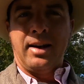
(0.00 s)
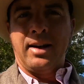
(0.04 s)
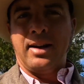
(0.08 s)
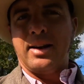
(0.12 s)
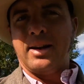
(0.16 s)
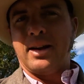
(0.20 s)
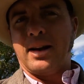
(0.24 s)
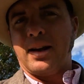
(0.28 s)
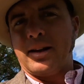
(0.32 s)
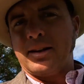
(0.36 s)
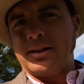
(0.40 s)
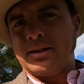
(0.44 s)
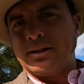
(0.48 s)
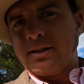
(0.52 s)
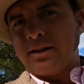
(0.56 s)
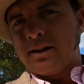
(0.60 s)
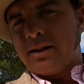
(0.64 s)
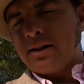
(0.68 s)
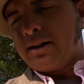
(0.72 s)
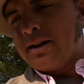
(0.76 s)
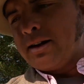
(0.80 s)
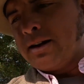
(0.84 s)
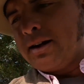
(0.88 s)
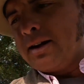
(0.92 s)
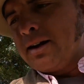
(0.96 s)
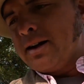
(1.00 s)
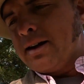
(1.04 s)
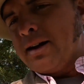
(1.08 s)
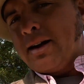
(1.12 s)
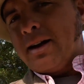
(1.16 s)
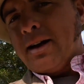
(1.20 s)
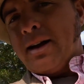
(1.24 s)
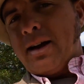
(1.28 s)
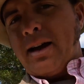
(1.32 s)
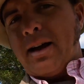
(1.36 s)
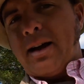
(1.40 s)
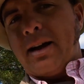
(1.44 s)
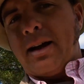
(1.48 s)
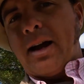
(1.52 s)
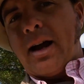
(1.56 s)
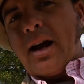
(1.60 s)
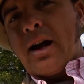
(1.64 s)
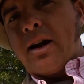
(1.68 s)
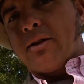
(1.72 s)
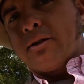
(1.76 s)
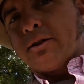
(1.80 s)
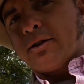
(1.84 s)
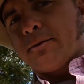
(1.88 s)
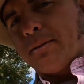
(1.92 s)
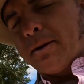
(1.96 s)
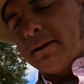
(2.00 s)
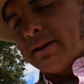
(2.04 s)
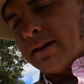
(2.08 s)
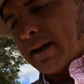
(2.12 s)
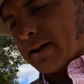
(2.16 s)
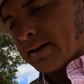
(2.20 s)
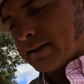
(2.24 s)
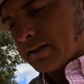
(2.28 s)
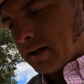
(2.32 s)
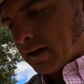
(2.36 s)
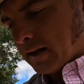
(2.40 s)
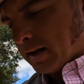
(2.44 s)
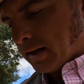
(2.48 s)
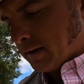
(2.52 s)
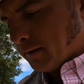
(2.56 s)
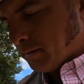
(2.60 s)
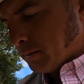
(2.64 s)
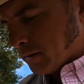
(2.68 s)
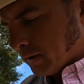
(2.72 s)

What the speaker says: nice to hang out, spend that time,